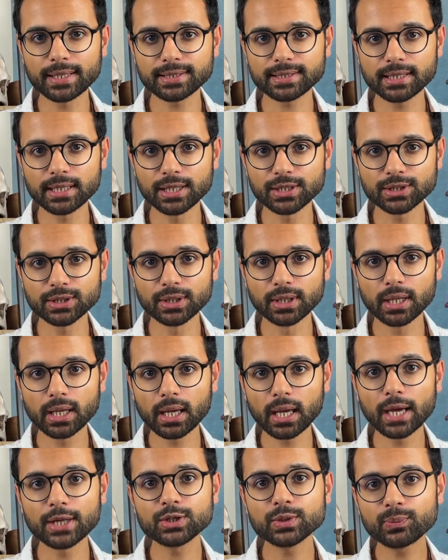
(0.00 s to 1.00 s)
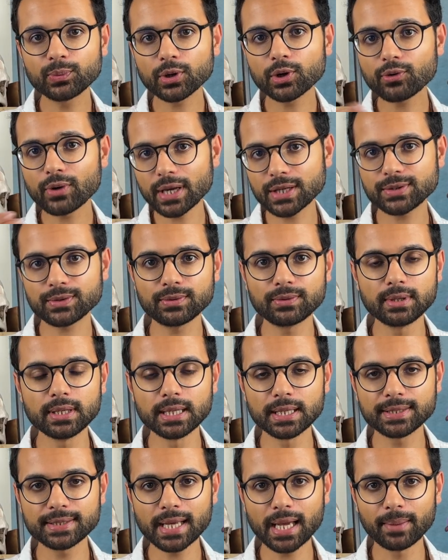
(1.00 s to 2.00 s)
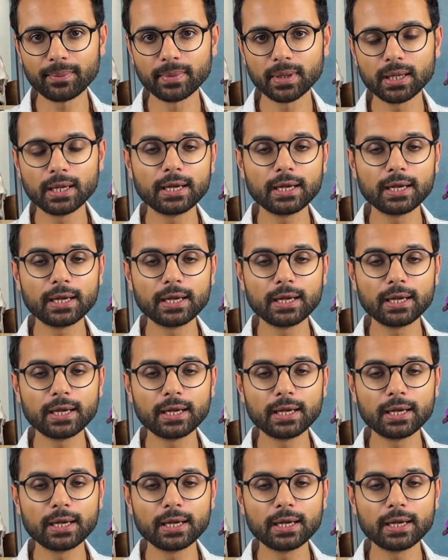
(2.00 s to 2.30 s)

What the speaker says: station as you progress through the exam.